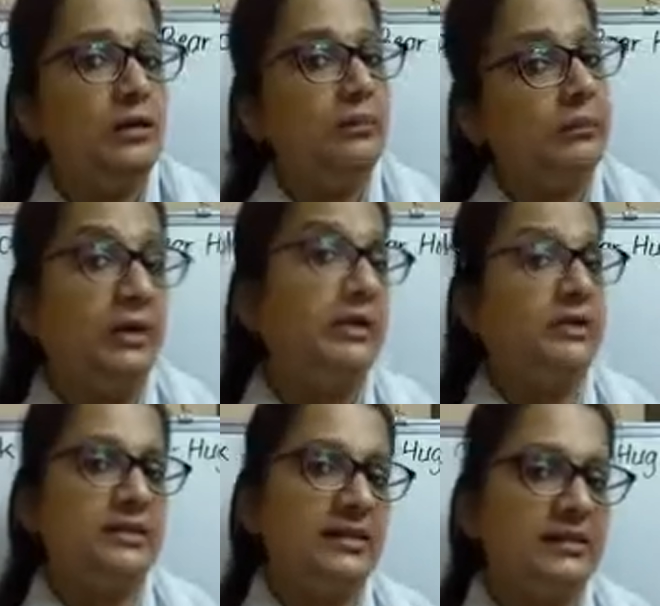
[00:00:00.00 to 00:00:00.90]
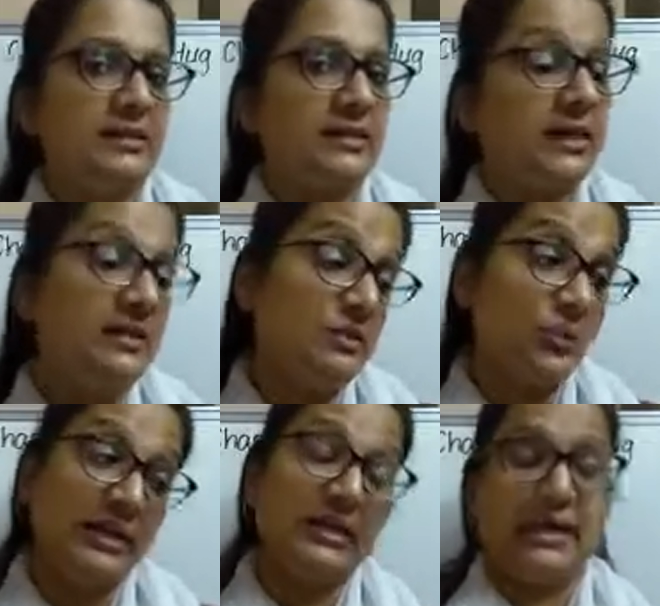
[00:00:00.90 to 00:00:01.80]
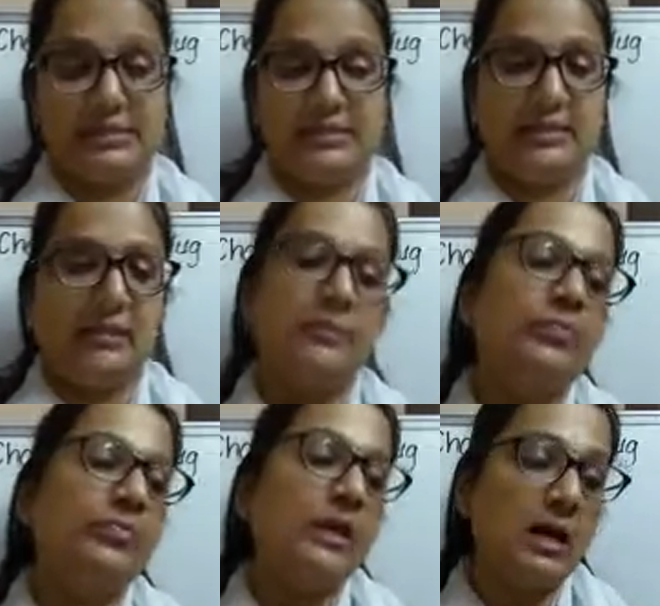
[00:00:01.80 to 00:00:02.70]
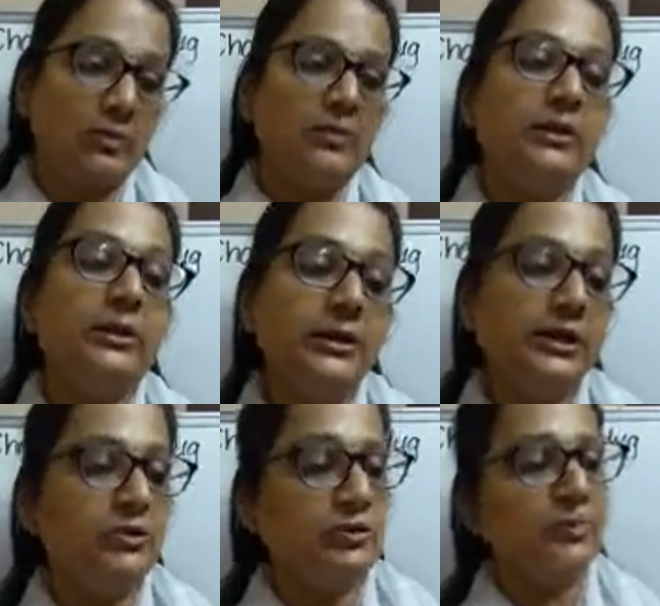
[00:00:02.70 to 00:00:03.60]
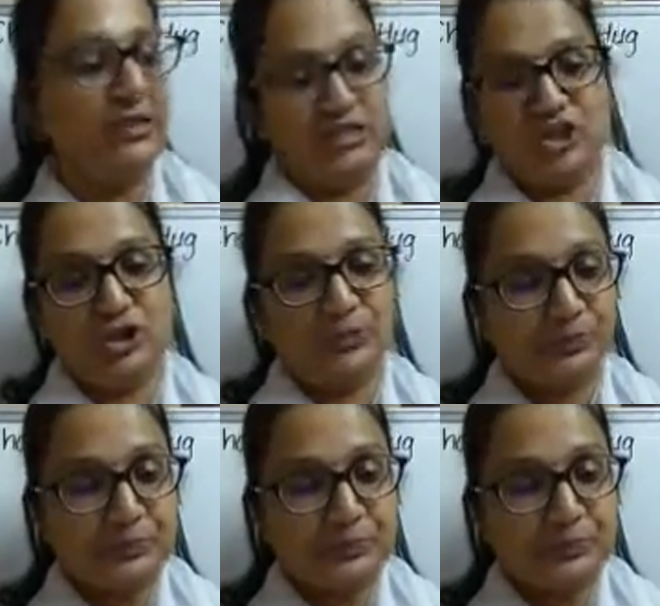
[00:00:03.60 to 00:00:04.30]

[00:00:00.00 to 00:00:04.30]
complete this exercise very nicely. Now, turning to the page.